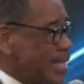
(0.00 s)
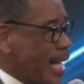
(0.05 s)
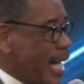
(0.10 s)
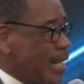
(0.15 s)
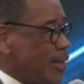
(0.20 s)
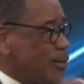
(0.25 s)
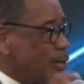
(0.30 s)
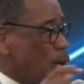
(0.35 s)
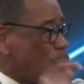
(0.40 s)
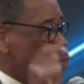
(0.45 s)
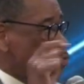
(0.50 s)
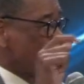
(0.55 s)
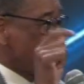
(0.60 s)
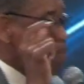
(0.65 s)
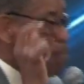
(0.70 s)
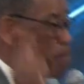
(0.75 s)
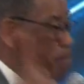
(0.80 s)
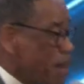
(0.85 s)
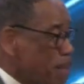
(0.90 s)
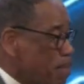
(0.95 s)
and don't
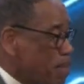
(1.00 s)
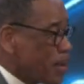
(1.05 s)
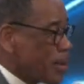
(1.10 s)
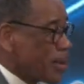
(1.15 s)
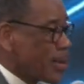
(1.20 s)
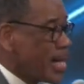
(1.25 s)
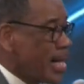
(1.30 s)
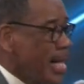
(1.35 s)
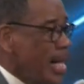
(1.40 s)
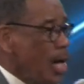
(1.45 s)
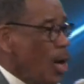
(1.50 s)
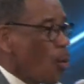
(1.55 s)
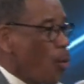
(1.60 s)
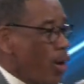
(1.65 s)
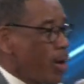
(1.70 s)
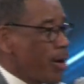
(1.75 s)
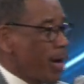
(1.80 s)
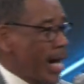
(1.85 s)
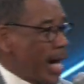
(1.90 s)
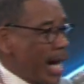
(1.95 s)
remember
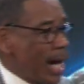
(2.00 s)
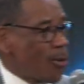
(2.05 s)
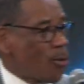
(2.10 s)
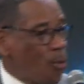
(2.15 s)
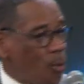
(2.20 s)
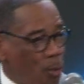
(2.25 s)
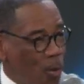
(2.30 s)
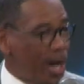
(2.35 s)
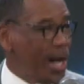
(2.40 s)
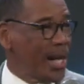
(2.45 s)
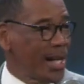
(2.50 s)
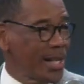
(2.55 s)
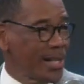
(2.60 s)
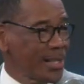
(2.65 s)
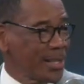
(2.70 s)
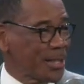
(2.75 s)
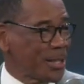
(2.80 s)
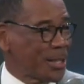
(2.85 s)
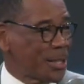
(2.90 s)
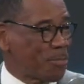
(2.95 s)
where I
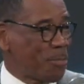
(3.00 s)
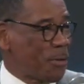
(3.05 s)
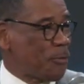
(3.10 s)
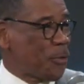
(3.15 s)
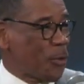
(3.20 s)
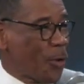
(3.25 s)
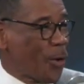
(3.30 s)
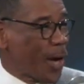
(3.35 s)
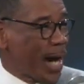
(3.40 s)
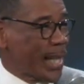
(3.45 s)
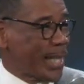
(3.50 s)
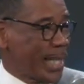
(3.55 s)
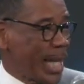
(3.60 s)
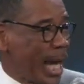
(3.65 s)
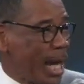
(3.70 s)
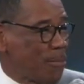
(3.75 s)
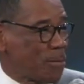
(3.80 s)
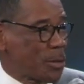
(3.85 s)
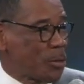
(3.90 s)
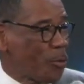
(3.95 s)
was before I
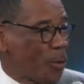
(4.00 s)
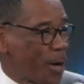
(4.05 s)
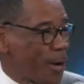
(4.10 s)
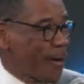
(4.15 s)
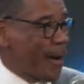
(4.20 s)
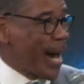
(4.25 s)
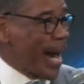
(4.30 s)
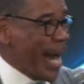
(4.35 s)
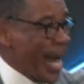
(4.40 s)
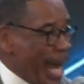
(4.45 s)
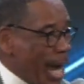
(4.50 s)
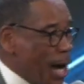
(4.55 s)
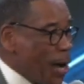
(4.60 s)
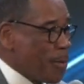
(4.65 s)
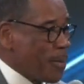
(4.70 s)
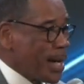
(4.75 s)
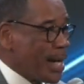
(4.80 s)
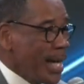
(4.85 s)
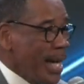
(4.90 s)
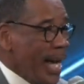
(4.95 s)
came to where I
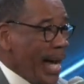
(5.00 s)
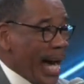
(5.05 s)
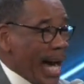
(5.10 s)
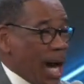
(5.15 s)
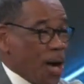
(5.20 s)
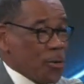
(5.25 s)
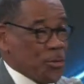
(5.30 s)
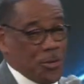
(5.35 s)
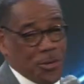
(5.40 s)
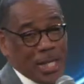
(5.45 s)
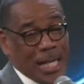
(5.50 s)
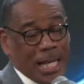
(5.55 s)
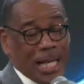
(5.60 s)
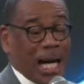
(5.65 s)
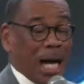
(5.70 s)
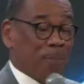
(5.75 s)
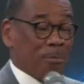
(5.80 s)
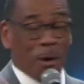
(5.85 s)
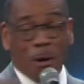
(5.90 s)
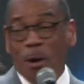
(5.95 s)
am, I'll think
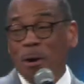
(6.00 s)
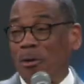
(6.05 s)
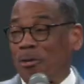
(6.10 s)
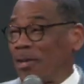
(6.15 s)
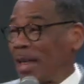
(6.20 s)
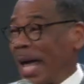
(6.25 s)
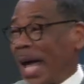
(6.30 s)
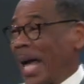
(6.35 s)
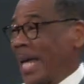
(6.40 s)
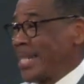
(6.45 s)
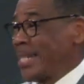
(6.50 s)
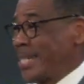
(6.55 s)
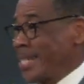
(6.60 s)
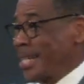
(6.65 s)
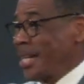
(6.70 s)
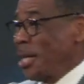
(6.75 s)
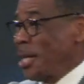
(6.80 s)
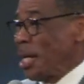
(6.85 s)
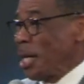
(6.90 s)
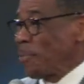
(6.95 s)
I'm all that.
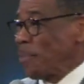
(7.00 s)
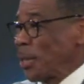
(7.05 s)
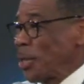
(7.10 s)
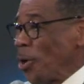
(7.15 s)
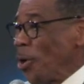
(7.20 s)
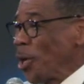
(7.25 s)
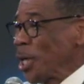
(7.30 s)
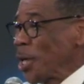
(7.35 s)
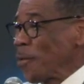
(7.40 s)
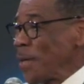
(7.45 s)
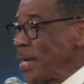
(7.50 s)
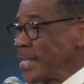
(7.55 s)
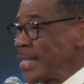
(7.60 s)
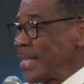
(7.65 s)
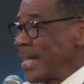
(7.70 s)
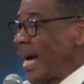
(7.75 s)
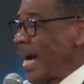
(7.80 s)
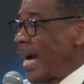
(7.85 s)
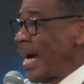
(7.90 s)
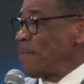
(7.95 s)
But the only
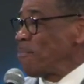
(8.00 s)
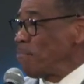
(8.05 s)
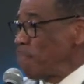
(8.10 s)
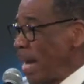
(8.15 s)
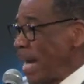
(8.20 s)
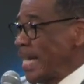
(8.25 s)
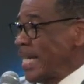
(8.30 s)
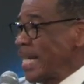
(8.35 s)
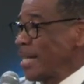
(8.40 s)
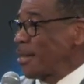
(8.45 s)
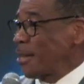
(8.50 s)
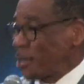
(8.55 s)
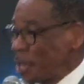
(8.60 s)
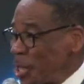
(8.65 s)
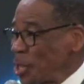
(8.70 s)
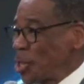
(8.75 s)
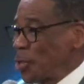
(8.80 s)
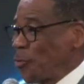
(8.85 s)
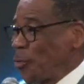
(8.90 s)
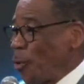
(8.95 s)
reason I made it
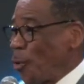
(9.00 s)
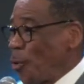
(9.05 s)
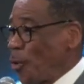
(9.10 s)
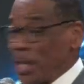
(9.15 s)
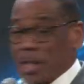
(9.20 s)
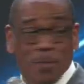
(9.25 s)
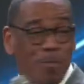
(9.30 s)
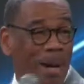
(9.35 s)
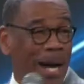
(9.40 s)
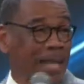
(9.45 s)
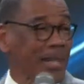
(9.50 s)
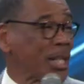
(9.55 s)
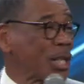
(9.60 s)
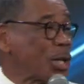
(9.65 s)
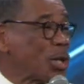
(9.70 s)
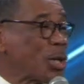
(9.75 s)
this far is by the